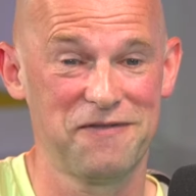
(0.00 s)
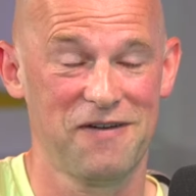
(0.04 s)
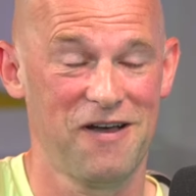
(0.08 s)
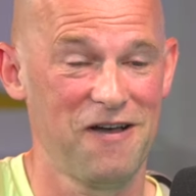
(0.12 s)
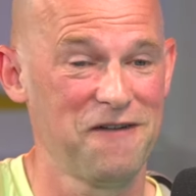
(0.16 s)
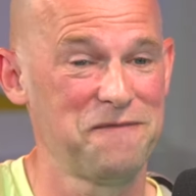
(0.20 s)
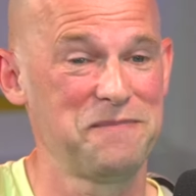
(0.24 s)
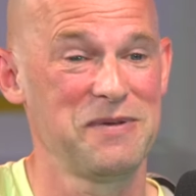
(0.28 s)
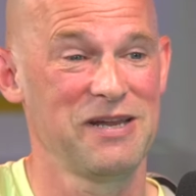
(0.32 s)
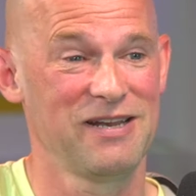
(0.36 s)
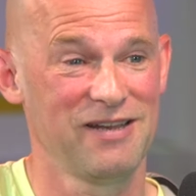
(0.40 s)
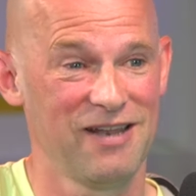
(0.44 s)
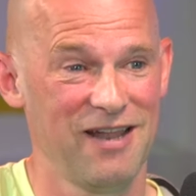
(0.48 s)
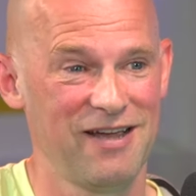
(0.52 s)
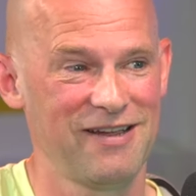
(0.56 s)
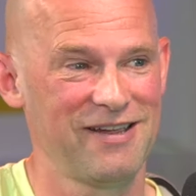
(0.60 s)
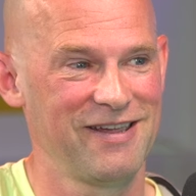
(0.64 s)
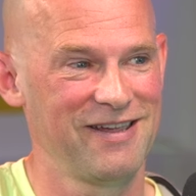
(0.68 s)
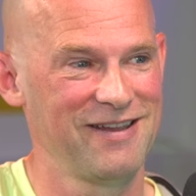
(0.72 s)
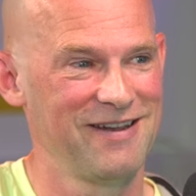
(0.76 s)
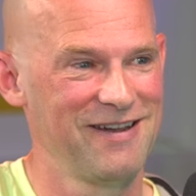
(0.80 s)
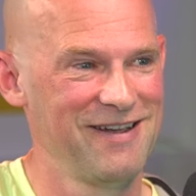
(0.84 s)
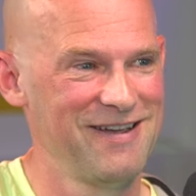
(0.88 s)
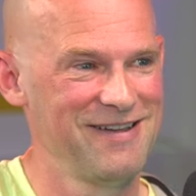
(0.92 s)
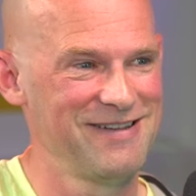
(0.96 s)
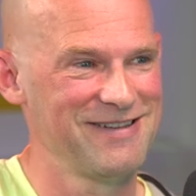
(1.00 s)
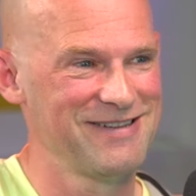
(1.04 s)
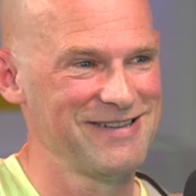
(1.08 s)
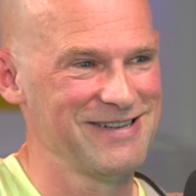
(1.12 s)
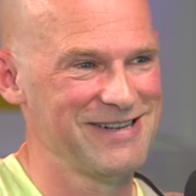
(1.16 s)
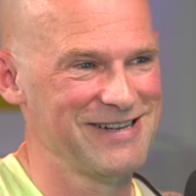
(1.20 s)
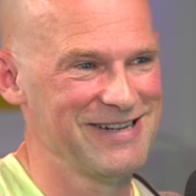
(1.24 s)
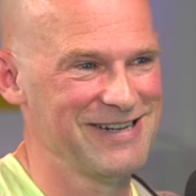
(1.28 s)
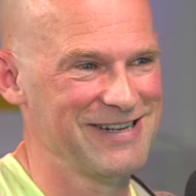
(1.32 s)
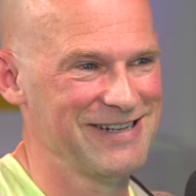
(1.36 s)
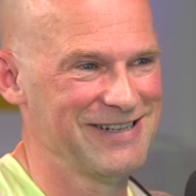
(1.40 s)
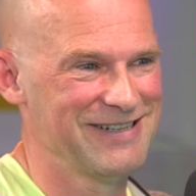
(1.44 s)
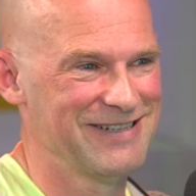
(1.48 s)
pre-COVID, you'd
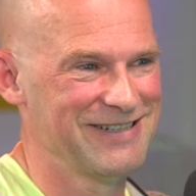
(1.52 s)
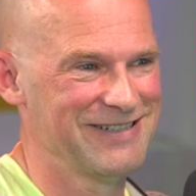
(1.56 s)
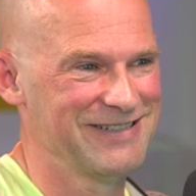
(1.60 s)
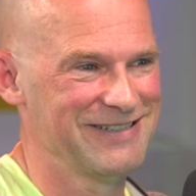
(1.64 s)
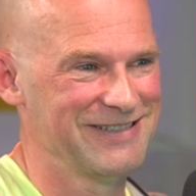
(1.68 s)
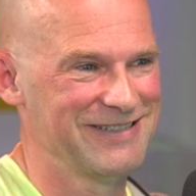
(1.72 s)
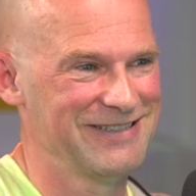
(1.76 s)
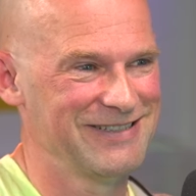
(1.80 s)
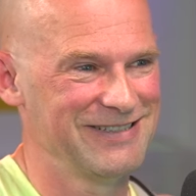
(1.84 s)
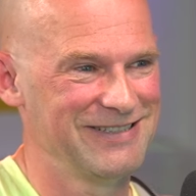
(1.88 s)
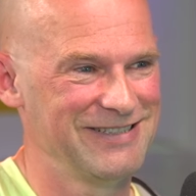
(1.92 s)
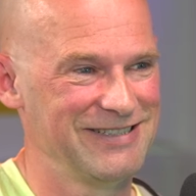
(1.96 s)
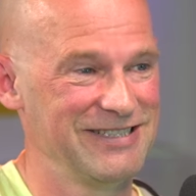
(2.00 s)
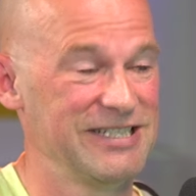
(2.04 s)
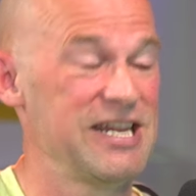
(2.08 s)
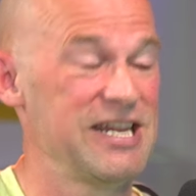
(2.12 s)
be able to get out there.